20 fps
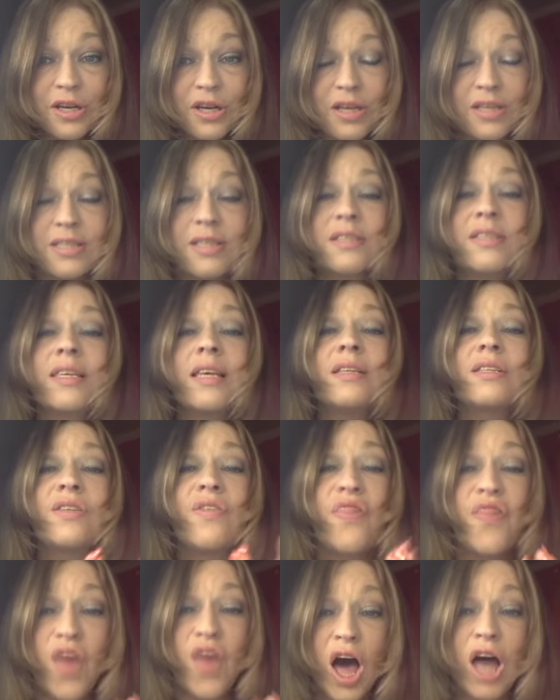because it says
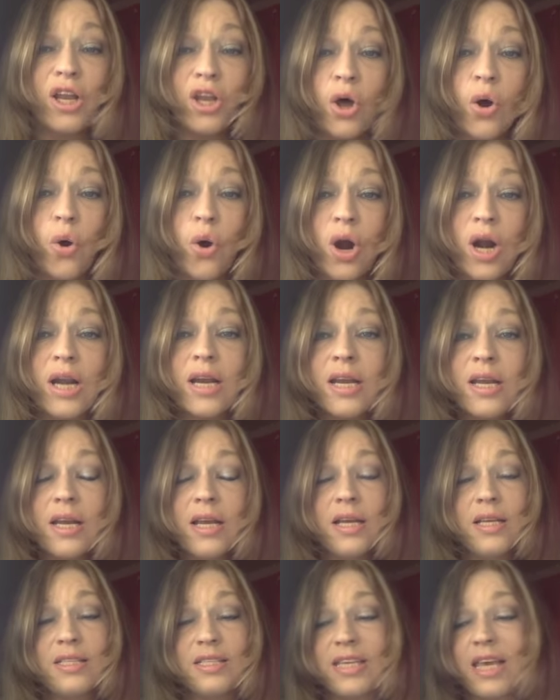the Lord
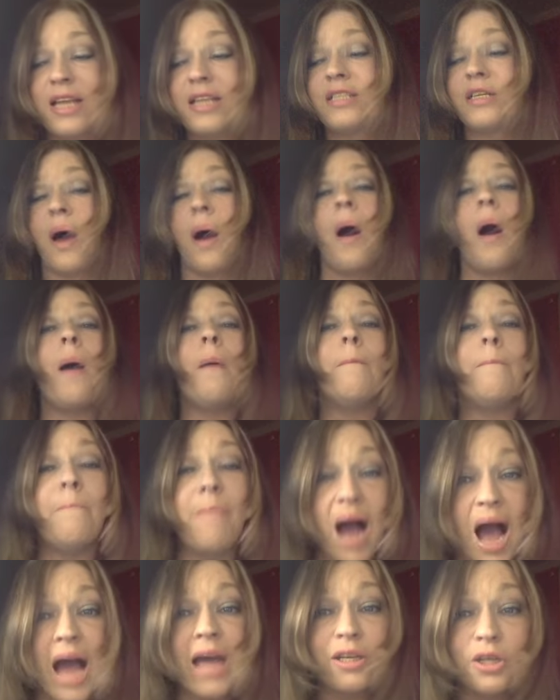said to
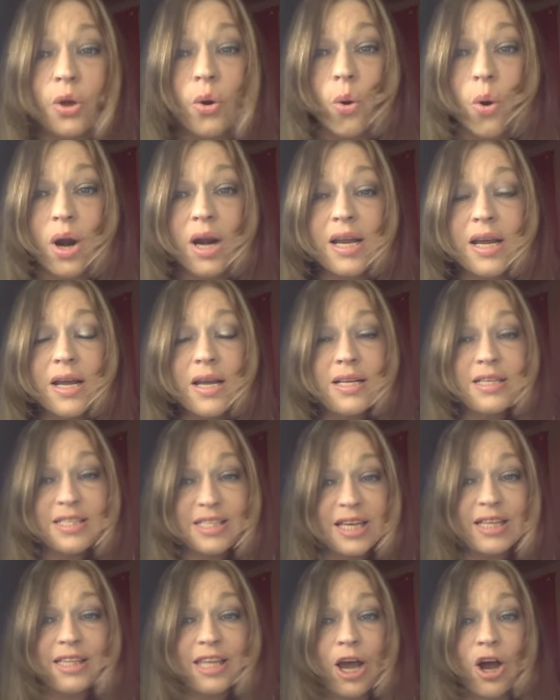my Lord,
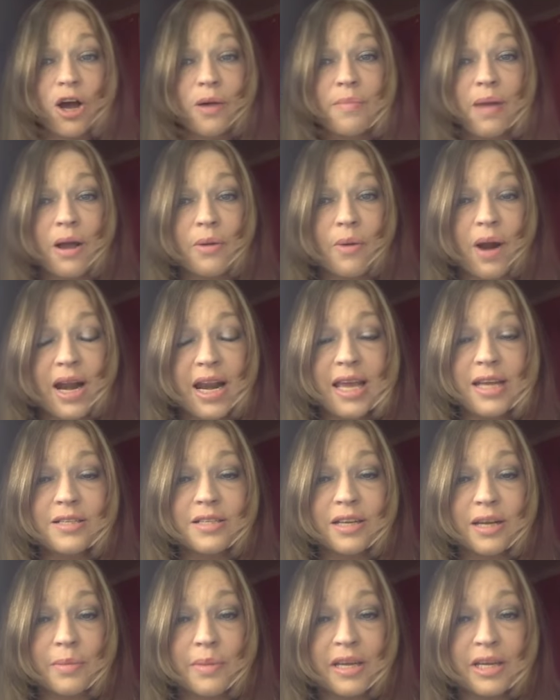sit thou at my right hand
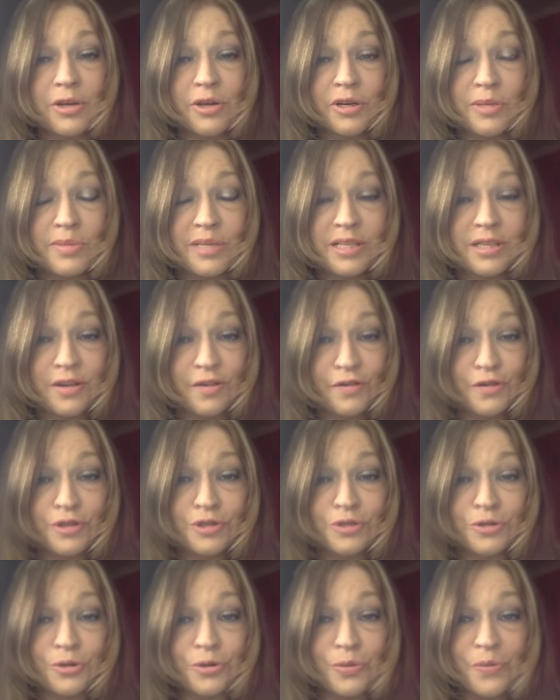till I make your enemies thy
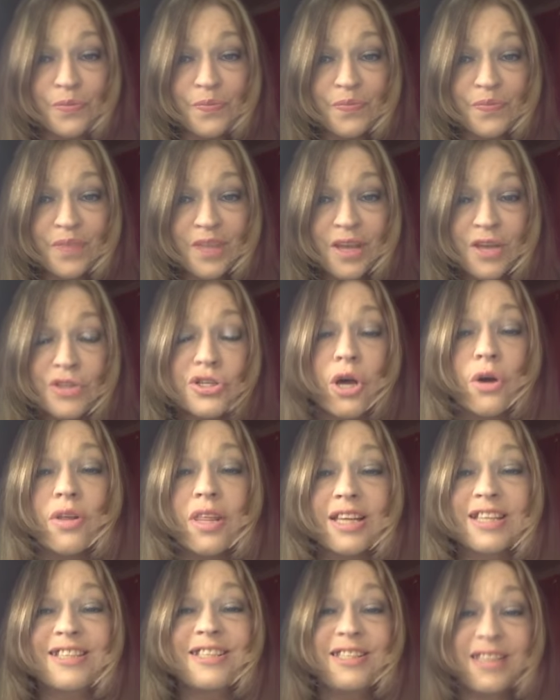footstool. So
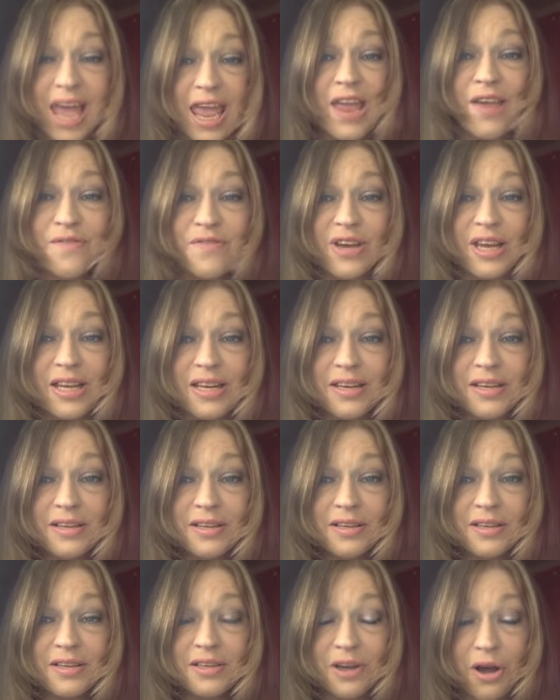that's David
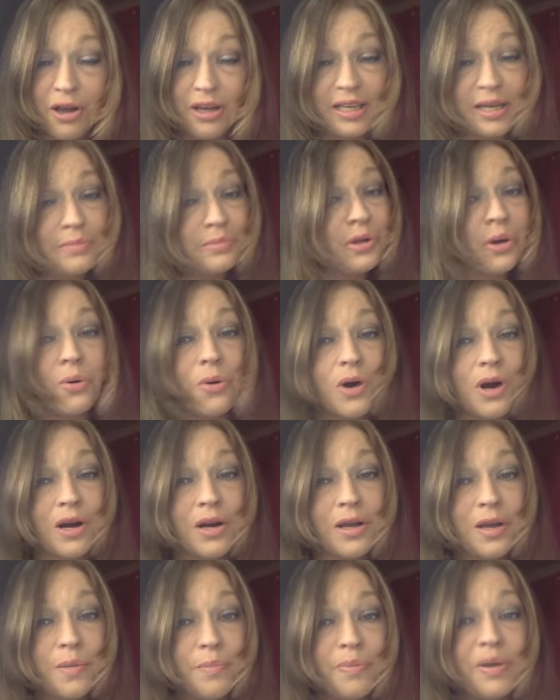calling him
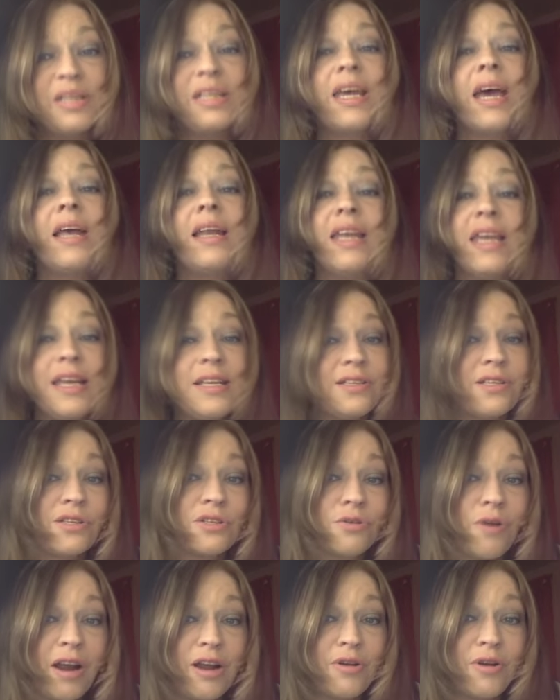Lord. But yet, he's
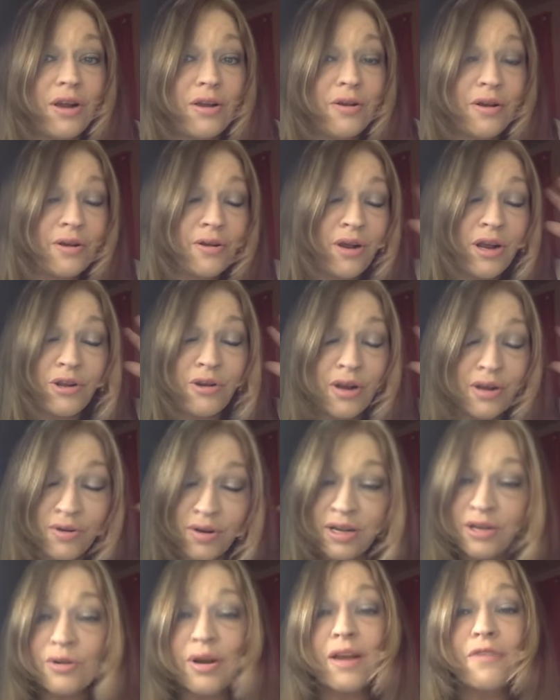his great, great, great, great, great,
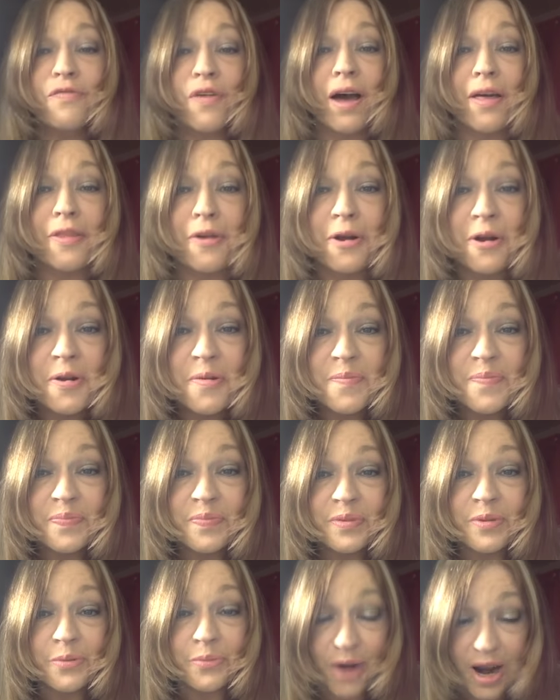great grandfather,
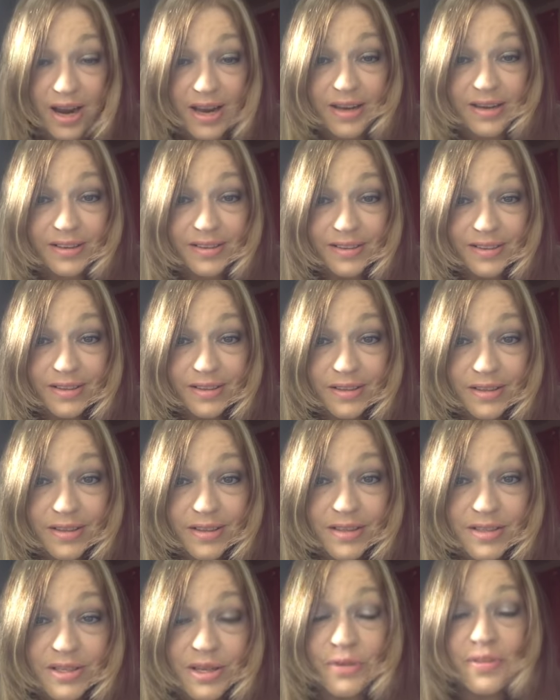right?
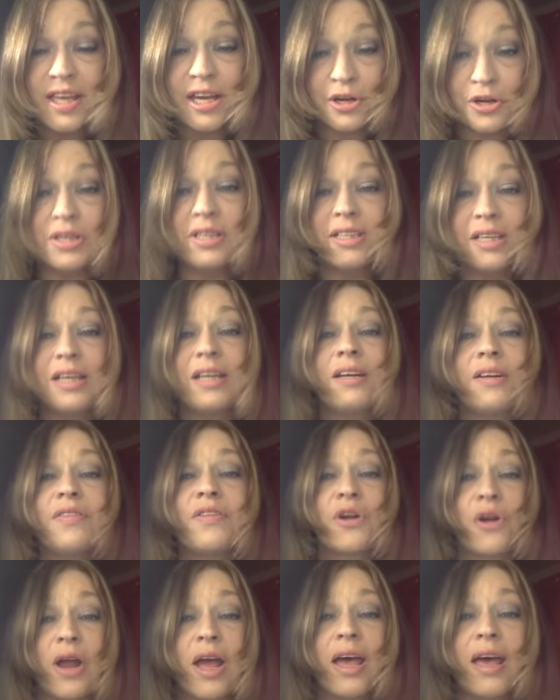So they couldn't get it in
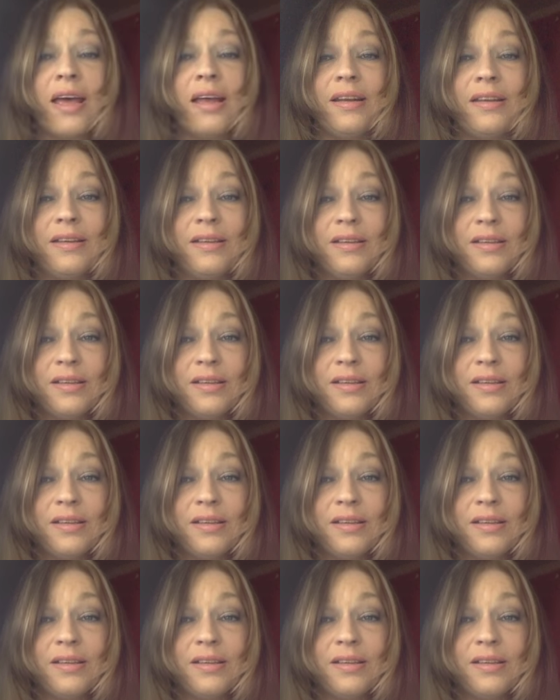their head.